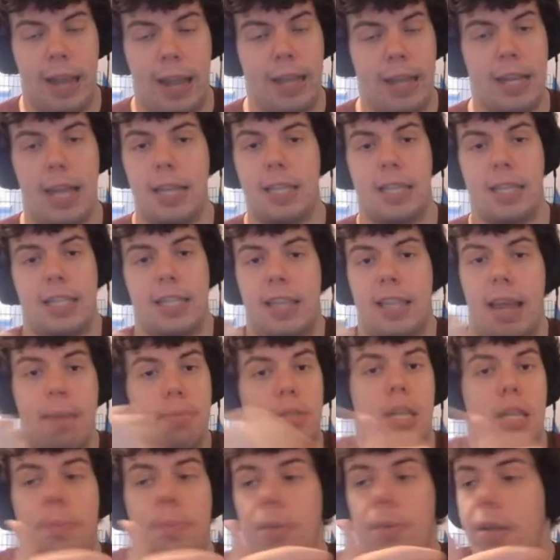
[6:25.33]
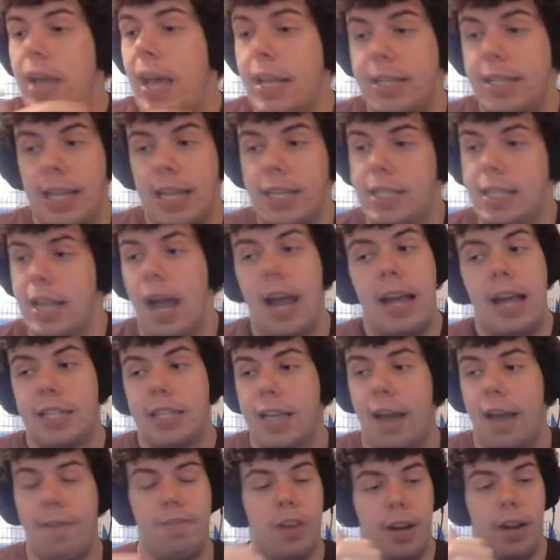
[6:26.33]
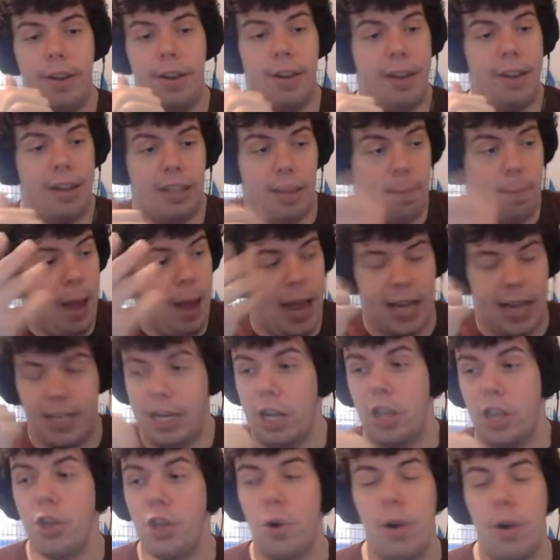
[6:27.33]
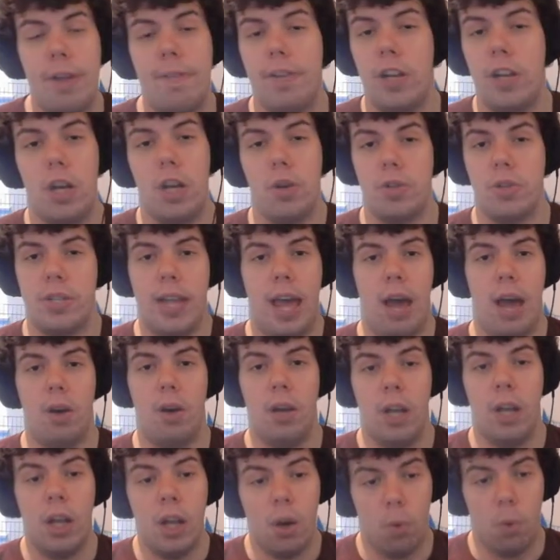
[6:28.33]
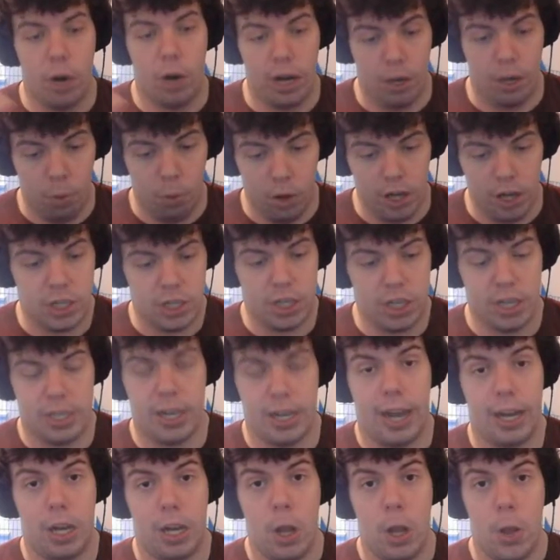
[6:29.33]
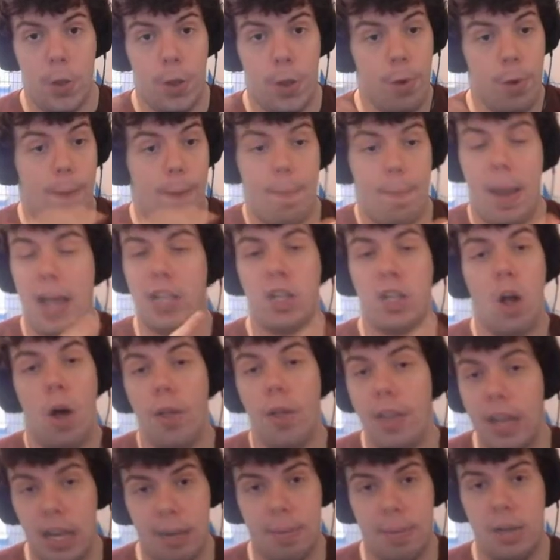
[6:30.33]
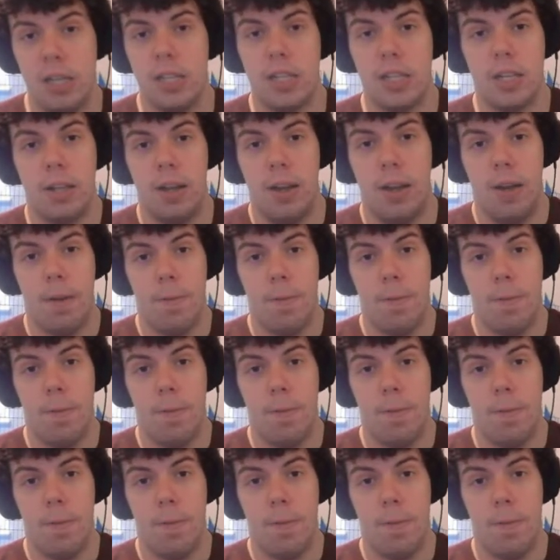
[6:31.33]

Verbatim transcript: It's the same template as I've done in like the past like 30 videos now, where it's just like, you run past all the enemies,